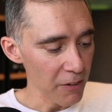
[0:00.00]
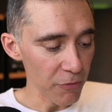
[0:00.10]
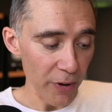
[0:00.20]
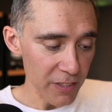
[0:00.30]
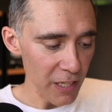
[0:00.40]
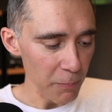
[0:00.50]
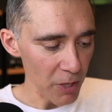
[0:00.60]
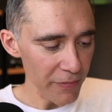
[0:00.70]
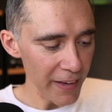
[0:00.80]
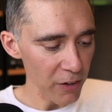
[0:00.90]
For
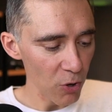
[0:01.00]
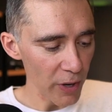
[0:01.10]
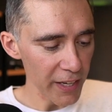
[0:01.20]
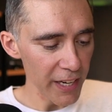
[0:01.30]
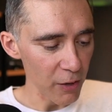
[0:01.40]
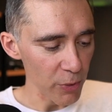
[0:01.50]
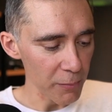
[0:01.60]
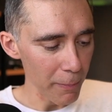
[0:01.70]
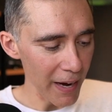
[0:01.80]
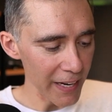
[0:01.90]
example, if I go here
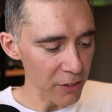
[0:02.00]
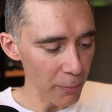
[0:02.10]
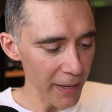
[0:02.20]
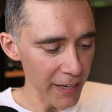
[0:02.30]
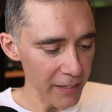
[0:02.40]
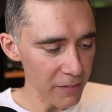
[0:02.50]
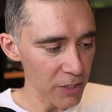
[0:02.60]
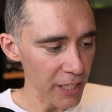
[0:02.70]
with my domain,